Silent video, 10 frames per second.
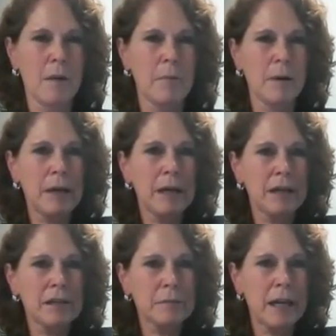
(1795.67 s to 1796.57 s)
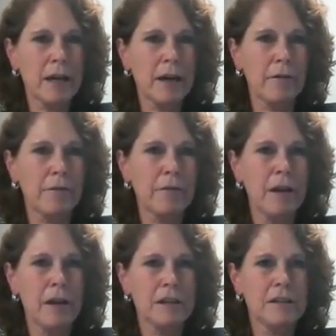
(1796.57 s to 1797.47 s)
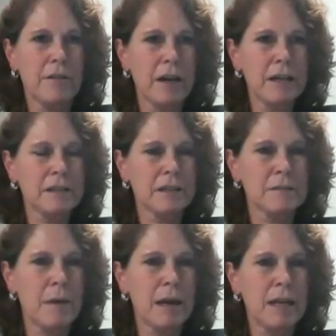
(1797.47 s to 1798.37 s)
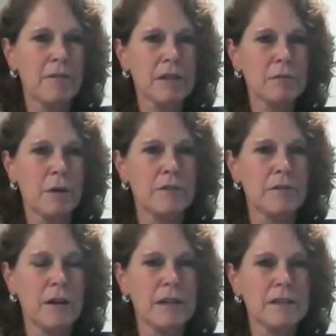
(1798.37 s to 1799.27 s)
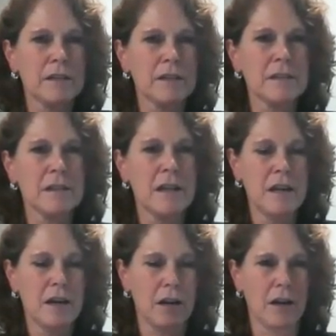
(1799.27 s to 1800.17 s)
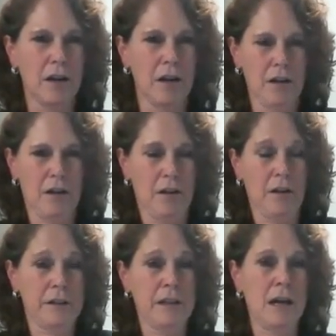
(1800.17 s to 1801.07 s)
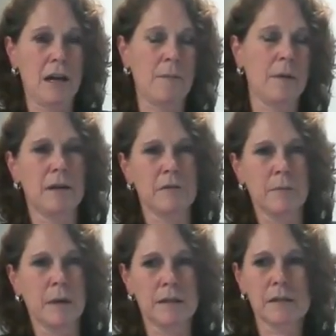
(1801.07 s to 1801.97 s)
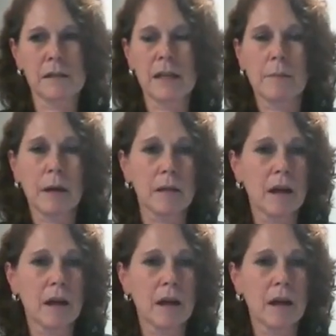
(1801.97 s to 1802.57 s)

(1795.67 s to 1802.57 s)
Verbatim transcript: But because we have devices, many of us wear devices all the time. I don't wear mine to sleep, but a